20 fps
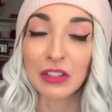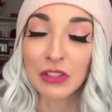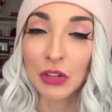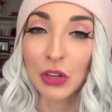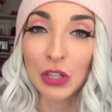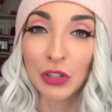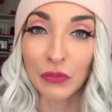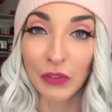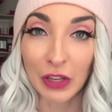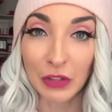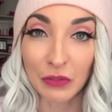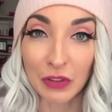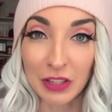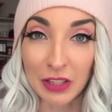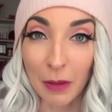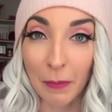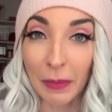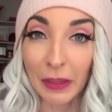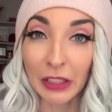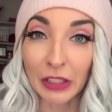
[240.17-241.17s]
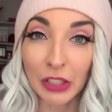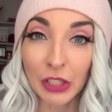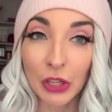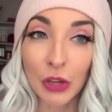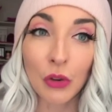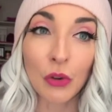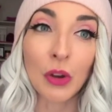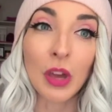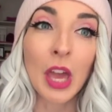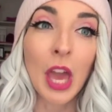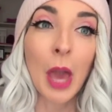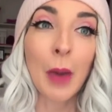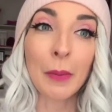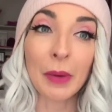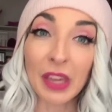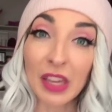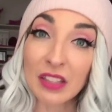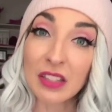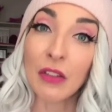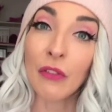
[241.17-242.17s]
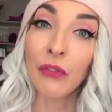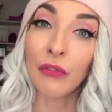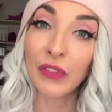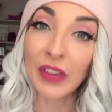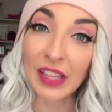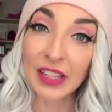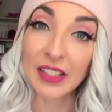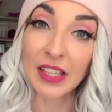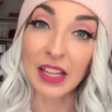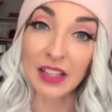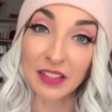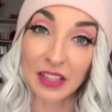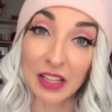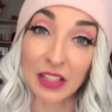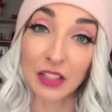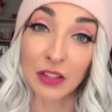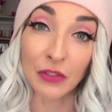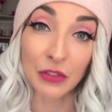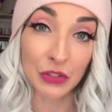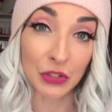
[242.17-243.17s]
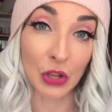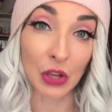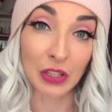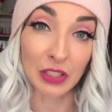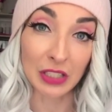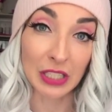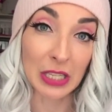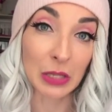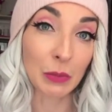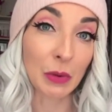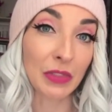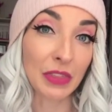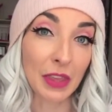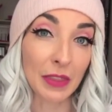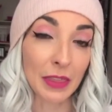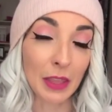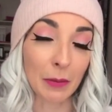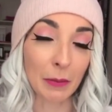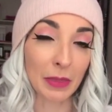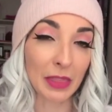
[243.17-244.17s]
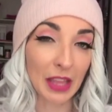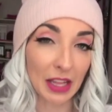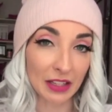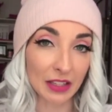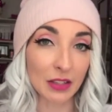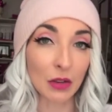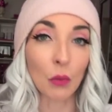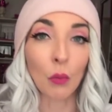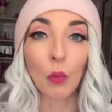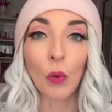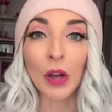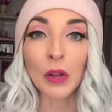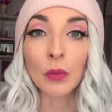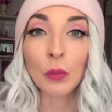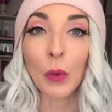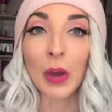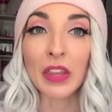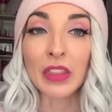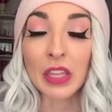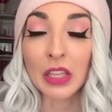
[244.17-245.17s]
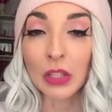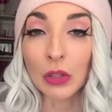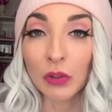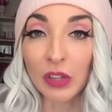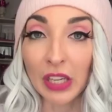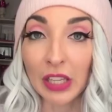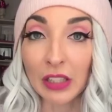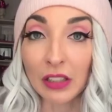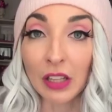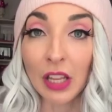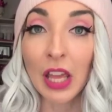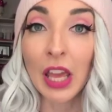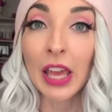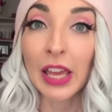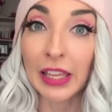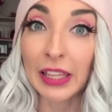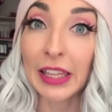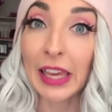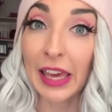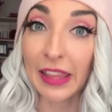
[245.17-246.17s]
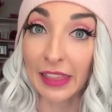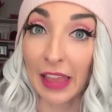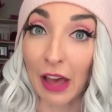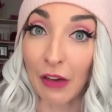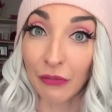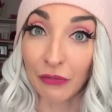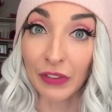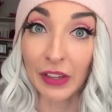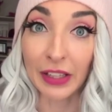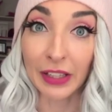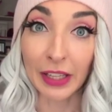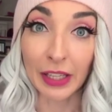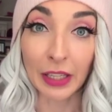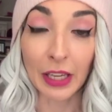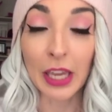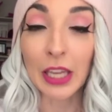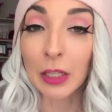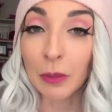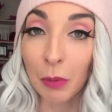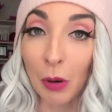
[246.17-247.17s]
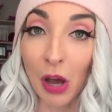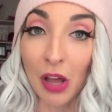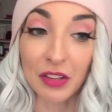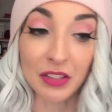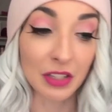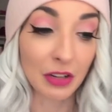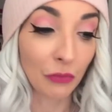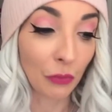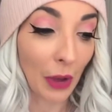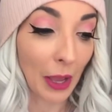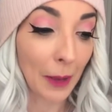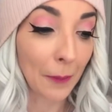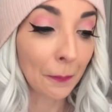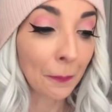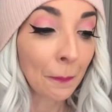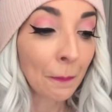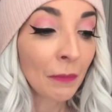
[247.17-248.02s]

certified for something new because it feeds that sense of certainty within them. And that's one way that you can get that feeling in a positive way.